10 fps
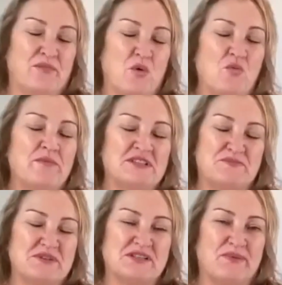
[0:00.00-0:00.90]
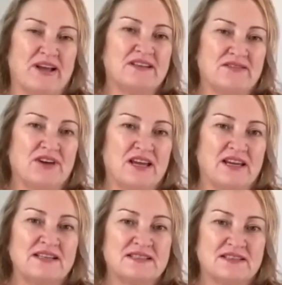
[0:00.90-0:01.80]
from a woman's perspective, I
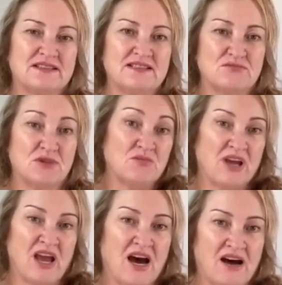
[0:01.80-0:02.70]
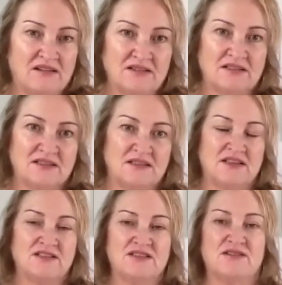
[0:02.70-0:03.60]
guess, in this, we are
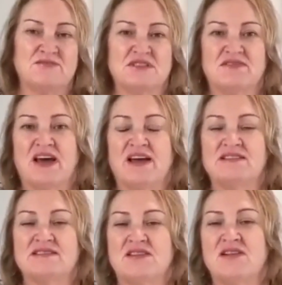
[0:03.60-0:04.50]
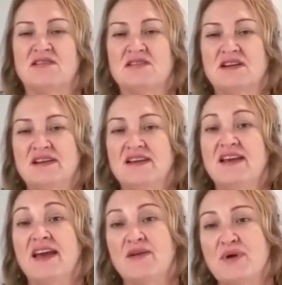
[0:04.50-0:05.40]
in terms of that. So
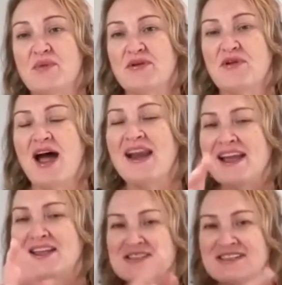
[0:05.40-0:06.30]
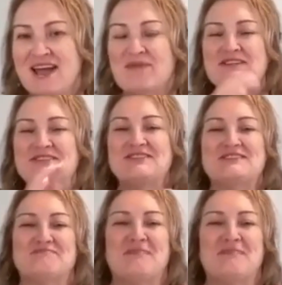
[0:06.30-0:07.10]
you're probably right. Now, just coming to this